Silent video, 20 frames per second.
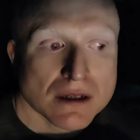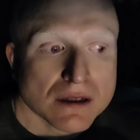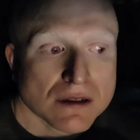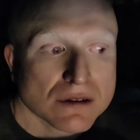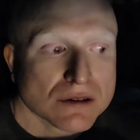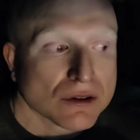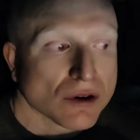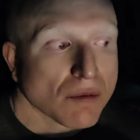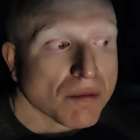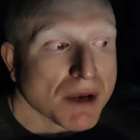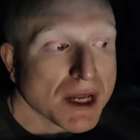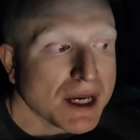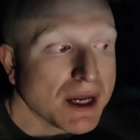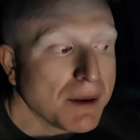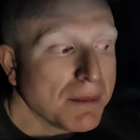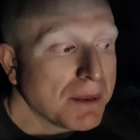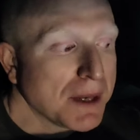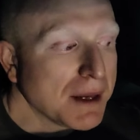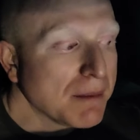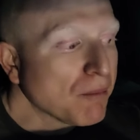So
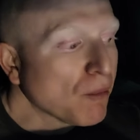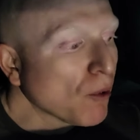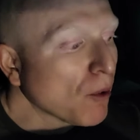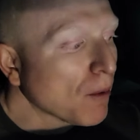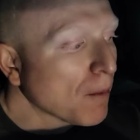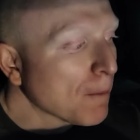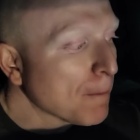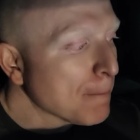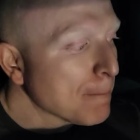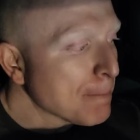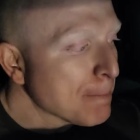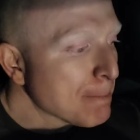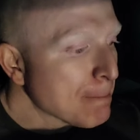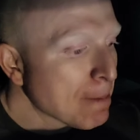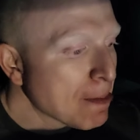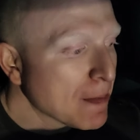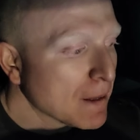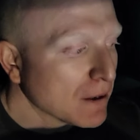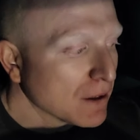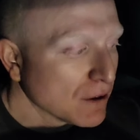many people
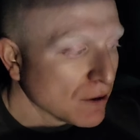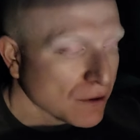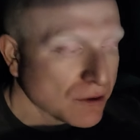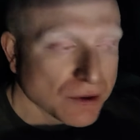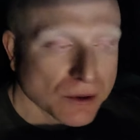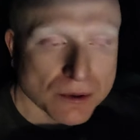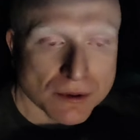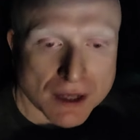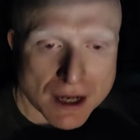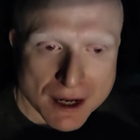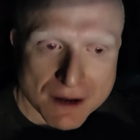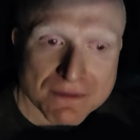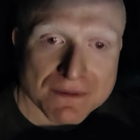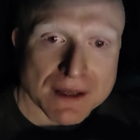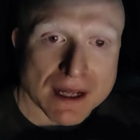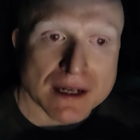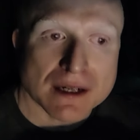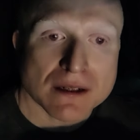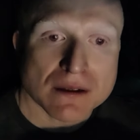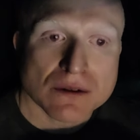go through life,
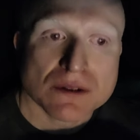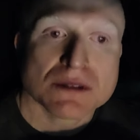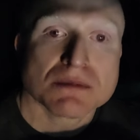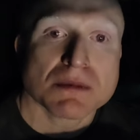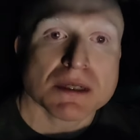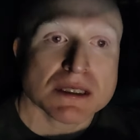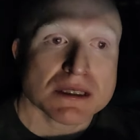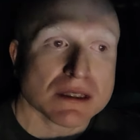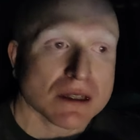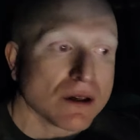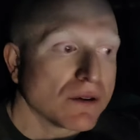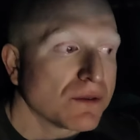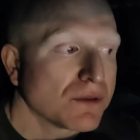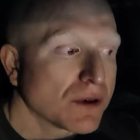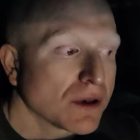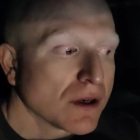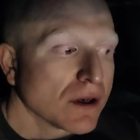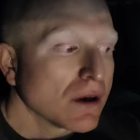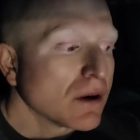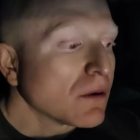and that includes myself,